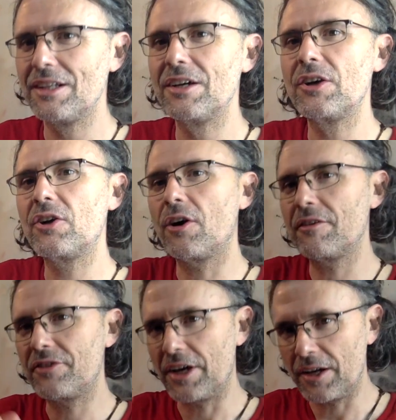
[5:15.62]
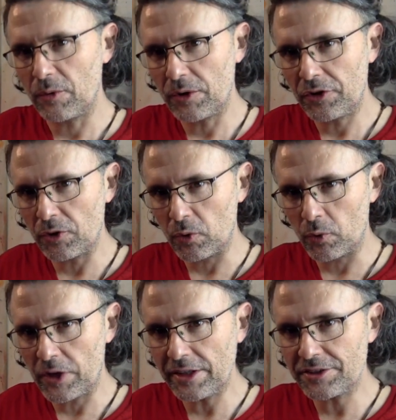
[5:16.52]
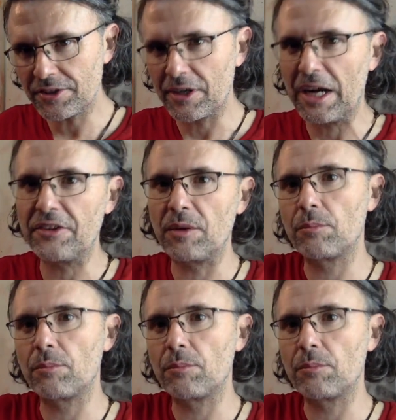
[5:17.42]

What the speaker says: Carve that out with your eraser and then